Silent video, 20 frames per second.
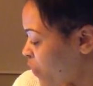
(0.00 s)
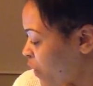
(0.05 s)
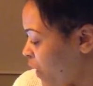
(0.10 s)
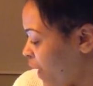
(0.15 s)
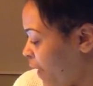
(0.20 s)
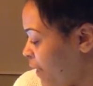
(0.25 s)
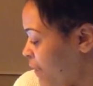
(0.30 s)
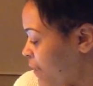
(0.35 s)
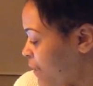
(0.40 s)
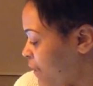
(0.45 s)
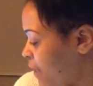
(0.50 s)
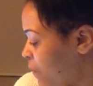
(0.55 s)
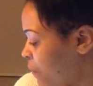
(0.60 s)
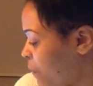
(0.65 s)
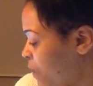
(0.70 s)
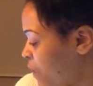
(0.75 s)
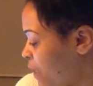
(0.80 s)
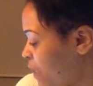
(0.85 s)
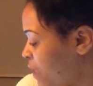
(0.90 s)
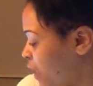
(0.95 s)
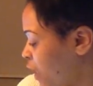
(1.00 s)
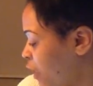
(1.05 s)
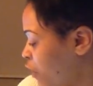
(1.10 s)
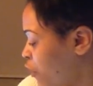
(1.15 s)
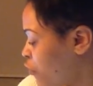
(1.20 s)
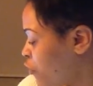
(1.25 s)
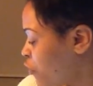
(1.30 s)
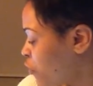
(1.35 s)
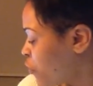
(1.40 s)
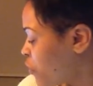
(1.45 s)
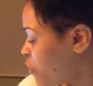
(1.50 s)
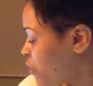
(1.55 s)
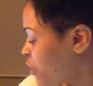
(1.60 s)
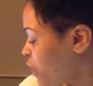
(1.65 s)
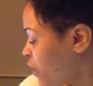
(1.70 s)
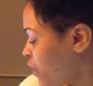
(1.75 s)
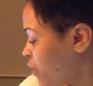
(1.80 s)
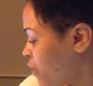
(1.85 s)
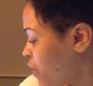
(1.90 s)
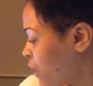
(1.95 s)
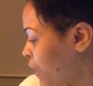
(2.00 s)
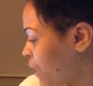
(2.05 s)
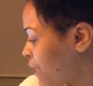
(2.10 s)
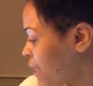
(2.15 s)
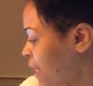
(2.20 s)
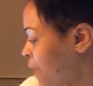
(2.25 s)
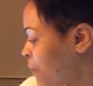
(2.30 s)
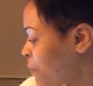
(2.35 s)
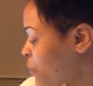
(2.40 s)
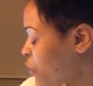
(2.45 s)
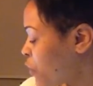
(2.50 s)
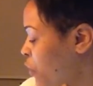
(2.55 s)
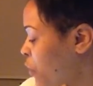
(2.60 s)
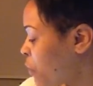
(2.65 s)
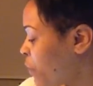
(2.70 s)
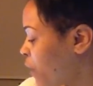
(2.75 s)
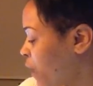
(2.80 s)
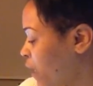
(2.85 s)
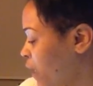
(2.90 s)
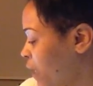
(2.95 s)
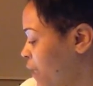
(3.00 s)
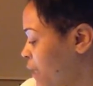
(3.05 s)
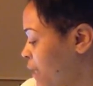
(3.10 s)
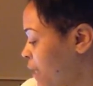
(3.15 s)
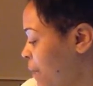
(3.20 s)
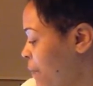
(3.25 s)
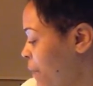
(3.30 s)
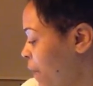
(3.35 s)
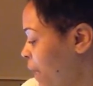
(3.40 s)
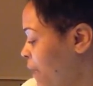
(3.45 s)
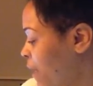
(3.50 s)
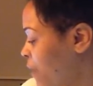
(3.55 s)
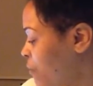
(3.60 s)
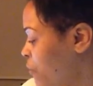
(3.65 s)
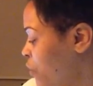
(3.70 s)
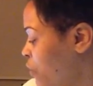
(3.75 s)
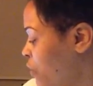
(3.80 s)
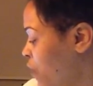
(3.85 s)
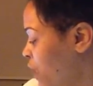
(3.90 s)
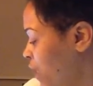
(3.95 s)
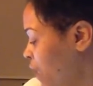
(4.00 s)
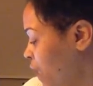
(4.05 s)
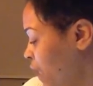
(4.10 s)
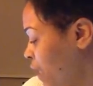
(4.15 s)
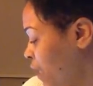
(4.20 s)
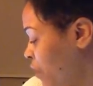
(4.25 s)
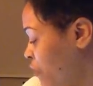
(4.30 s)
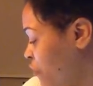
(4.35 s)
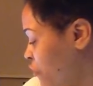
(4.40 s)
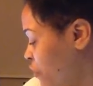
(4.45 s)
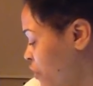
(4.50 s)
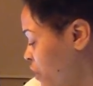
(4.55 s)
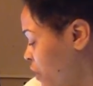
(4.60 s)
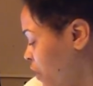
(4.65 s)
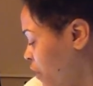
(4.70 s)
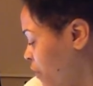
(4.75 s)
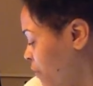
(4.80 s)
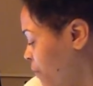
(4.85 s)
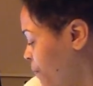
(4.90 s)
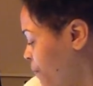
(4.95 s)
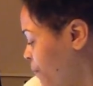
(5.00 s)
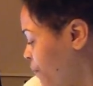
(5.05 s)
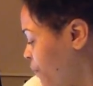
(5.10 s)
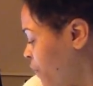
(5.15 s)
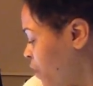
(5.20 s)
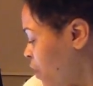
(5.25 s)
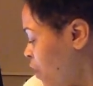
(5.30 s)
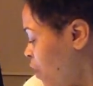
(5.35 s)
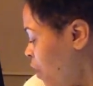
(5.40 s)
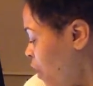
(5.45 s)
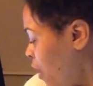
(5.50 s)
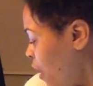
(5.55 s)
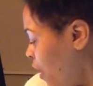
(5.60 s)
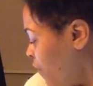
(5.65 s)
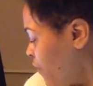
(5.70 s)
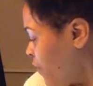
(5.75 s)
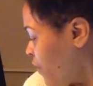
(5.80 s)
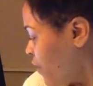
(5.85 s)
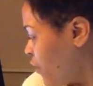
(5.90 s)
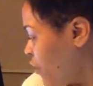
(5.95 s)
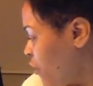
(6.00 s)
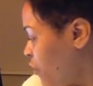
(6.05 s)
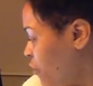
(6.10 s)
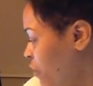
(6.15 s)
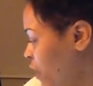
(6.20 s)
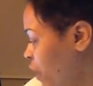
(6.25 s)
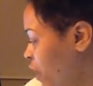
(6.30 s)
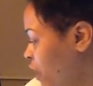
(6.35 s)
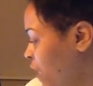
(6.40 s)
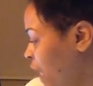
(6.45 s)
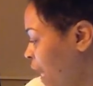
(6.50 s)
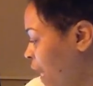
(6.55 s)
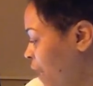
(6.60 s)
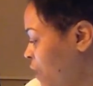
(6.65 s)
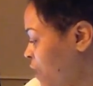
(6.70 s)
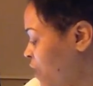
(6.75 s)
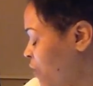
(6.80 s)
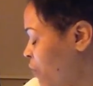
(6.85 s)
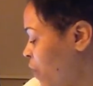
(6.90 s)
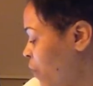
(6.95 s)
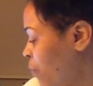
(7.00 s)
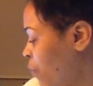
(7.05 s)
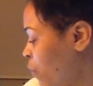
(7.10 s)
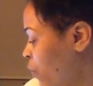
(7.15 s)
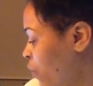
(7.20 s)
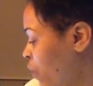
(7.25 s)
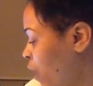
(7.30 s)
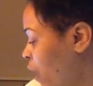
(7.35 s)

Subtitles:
with ASD possess unusual skills and exceptional abilities that make them unique and interesting. Often, the unique talents of people with